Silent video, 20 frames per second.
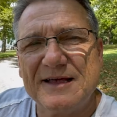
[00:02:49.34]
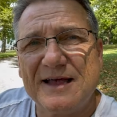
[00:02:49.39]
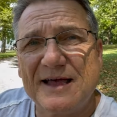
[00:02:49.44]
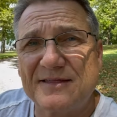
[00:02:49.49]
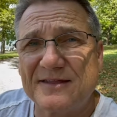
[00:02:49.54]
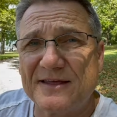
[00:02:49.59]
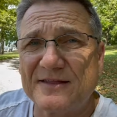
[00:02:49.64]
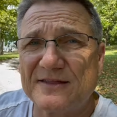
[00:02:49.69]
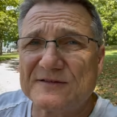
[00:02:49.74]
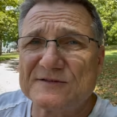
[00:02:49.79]

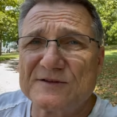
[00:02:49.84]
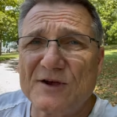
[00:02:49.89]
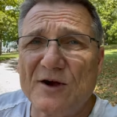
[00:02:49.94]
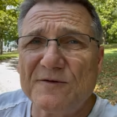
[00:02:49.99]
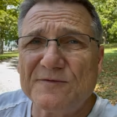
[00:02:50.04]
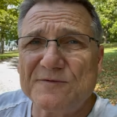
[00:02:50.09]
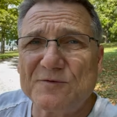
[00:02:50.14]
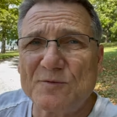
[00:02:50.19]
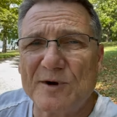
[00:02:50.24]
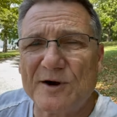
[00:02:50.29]
and then the
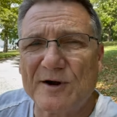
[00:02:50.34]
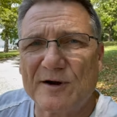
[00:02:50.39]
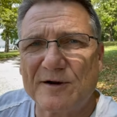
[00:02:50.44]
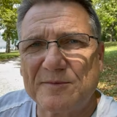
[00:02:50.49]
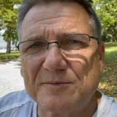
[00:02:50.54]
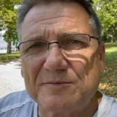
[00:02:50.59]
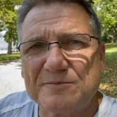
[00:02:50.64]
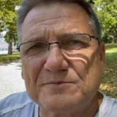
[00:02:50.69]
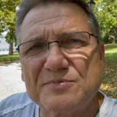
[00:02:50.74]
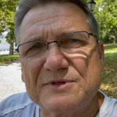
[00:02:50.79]
software
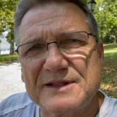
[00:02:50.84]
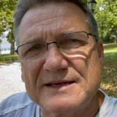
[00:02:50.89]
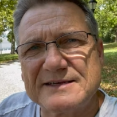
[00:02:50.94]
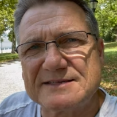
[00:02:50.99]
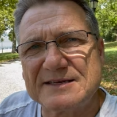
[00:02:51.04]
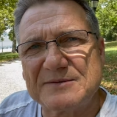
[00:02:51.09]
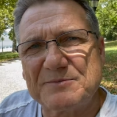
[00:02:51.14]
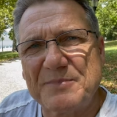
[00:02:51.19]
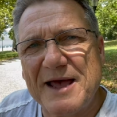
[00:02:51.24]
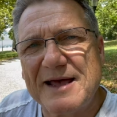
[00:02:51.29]

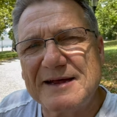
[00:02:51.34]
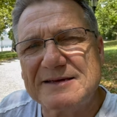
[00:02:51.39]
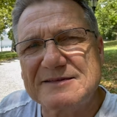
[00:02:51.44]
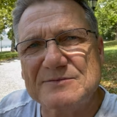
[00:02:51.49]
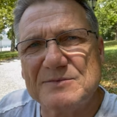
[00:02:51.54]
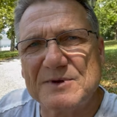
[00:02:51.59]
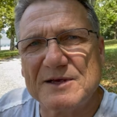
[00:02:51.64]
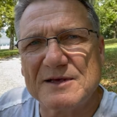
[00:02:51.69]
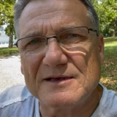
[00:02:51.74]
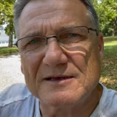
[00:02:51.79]
plays it back
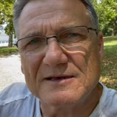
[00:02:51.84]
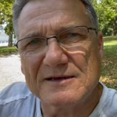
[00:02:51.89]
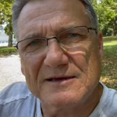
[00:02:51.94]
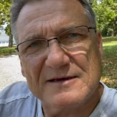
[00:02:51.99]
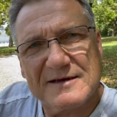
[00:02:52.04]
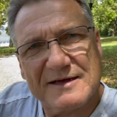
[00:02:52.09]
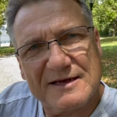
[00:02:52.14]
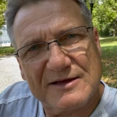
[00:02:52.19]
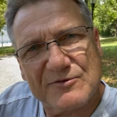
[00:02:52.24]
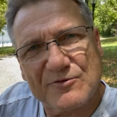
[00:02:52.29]
to me
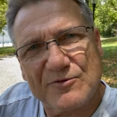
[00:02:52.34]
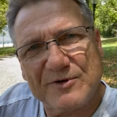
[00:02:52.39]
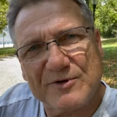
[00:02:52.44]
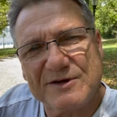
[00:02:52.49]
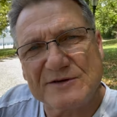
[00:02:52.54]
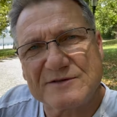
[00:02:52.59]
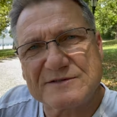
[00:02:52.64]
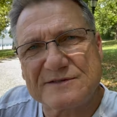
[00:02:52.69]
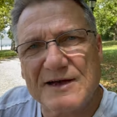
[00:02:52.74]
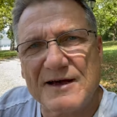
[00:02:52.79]
in
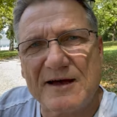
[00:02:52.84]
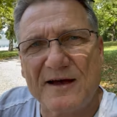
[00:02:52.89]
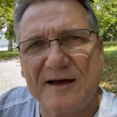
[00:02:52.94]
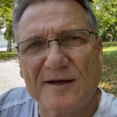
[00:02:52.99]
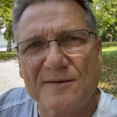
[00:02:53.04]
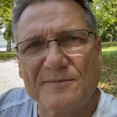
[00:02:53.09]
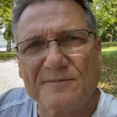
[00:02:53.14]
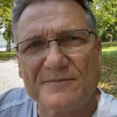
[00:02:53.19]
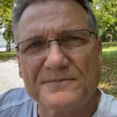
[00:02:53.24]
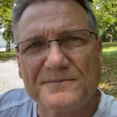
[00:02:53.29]
real
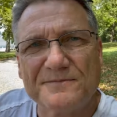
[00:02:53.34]
time.